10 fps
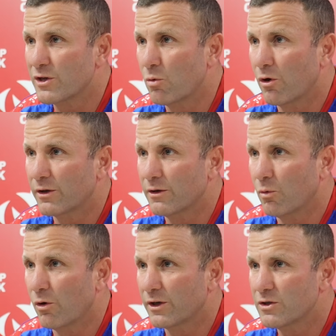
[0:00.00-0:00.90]
he's
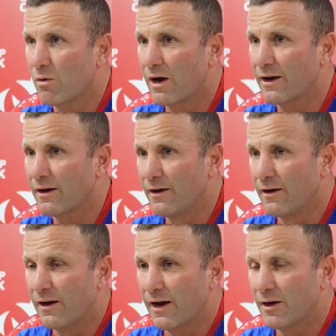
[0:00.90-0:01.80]
worked his way
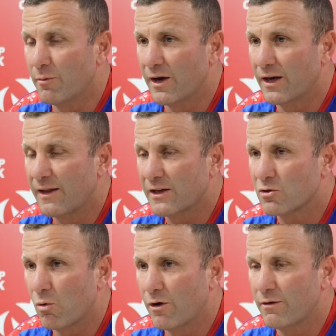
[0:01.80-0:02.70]
into being in that
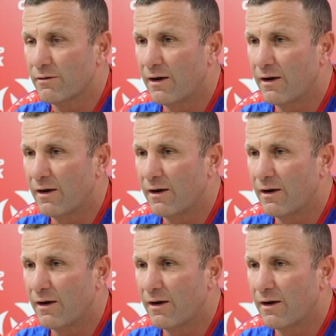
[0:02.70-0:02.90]
squad.